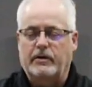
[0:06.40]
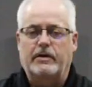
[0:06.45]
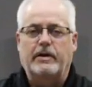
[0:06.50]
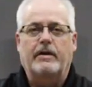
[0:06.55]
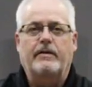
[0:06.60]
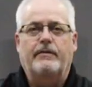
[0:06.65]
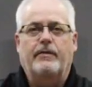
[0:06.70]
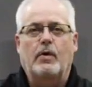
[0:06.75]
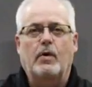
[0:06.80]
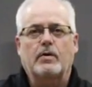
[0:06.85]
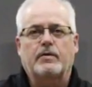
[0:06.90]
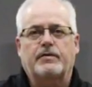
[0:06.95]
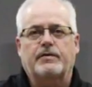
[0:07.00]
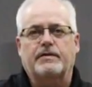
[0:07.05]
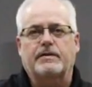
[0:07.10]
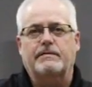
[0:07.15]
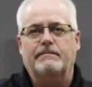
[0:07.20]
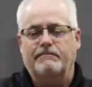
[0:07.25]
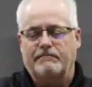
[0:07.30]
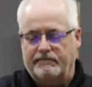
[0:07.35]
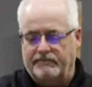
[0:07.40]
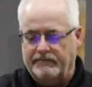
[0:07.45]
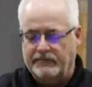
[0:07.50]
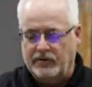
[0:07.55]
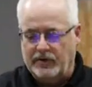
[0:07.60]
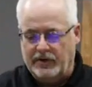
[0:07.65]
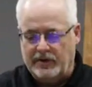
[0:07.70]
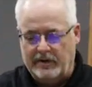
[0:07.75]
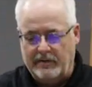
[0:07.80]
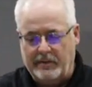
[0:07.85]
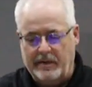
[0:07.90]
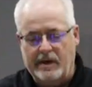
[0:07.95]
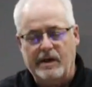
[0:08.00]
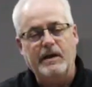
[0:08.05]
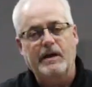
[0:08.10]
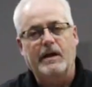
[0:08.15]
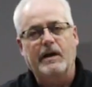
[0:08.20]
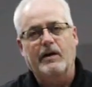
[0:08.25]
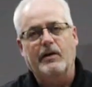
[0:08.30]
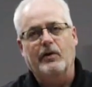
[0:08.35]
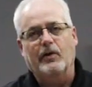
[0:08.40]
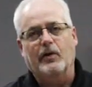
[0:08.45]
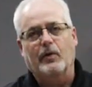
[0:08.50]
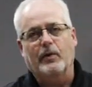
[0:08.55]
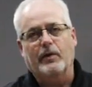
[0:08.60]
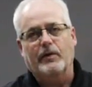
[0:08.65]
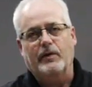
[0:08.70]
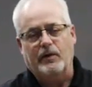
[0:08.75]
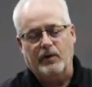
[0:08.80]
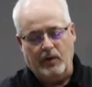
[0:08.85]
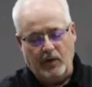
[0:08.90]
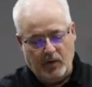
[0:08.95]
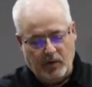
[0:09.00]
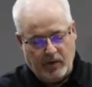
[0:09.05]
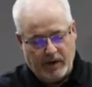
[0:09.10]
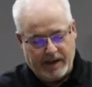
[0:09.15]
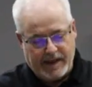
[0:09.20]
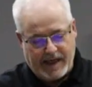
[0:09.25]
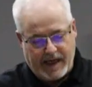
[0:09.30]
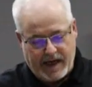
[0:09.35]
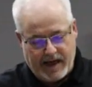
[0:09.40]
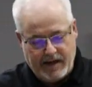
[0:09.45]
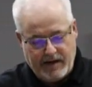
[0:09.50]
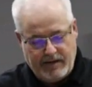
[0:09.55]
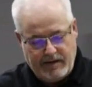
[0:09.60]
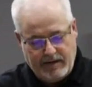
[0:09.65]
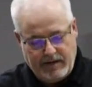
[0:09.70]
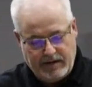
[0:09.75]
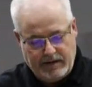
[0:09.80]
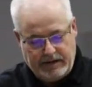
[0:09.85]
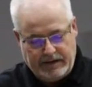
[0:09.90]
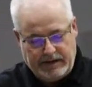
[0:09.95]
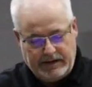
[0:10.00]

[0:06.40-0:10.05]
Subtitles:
Good day, folks. Good to be here with you again.